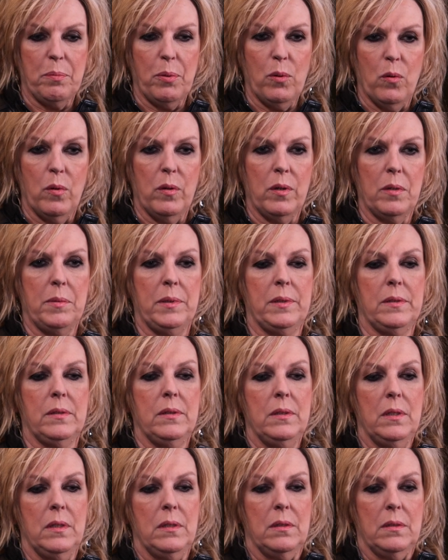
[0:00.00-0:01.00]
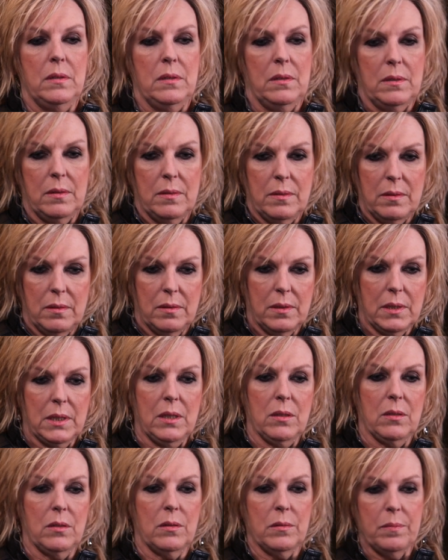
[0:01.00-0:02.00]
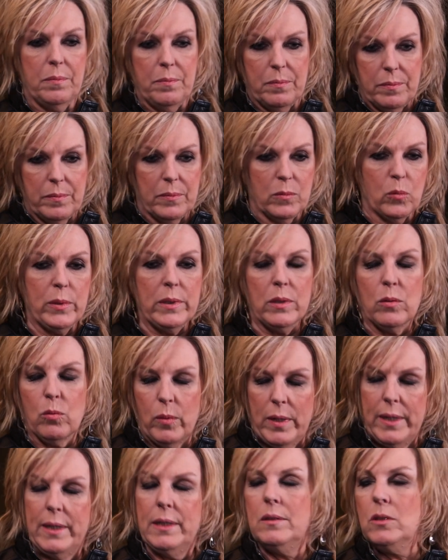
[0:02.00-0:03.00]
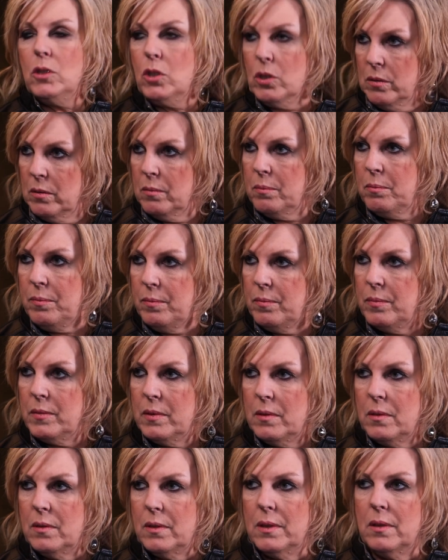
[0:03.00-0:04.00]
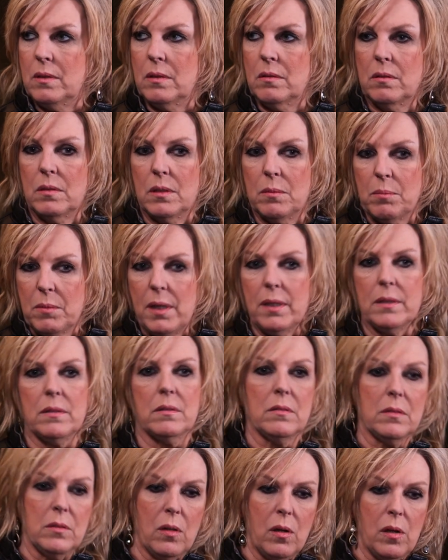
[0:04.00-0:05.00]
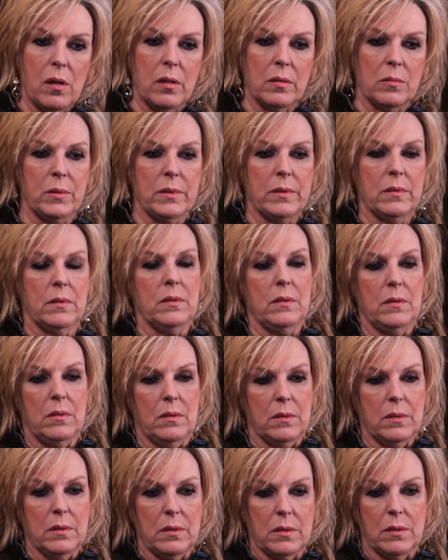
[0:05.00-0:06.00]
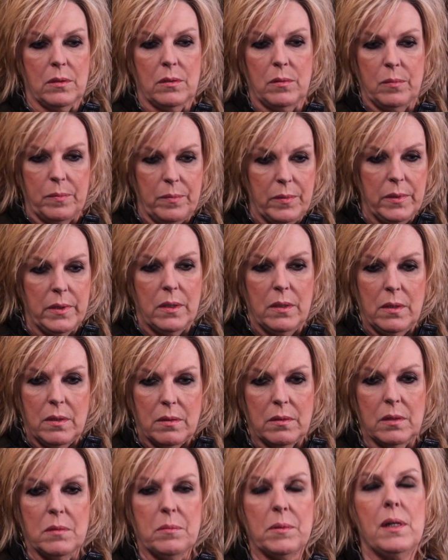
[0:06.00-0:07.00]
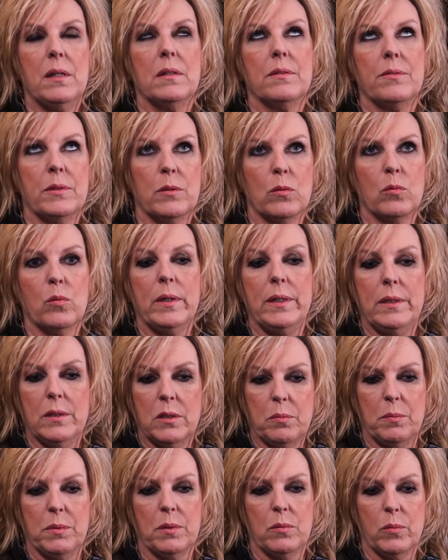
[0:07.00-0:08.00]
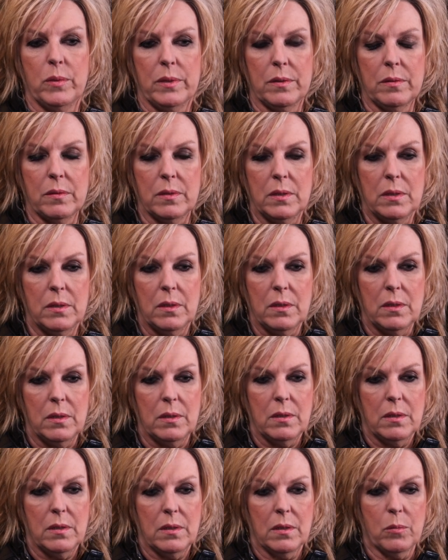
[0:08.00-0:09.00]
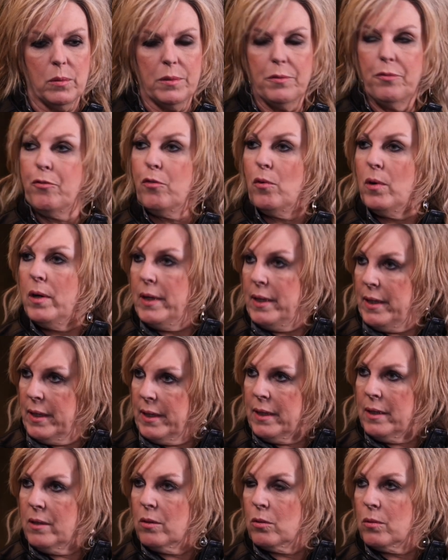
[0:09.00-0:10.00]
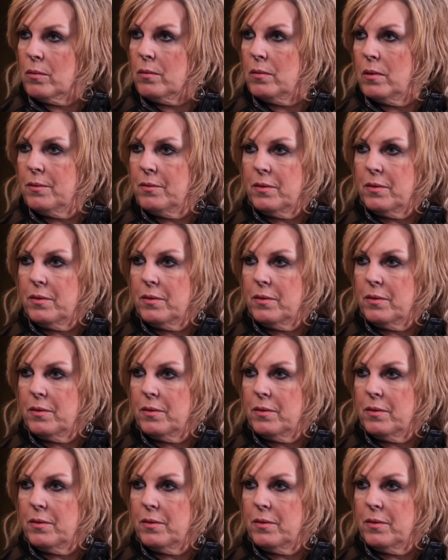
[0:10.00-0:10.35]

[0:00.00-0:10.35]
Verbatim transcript: in the poem and, you know, rearrange them into some kind of song with it, you know, some kind of an arrangement with a refrain or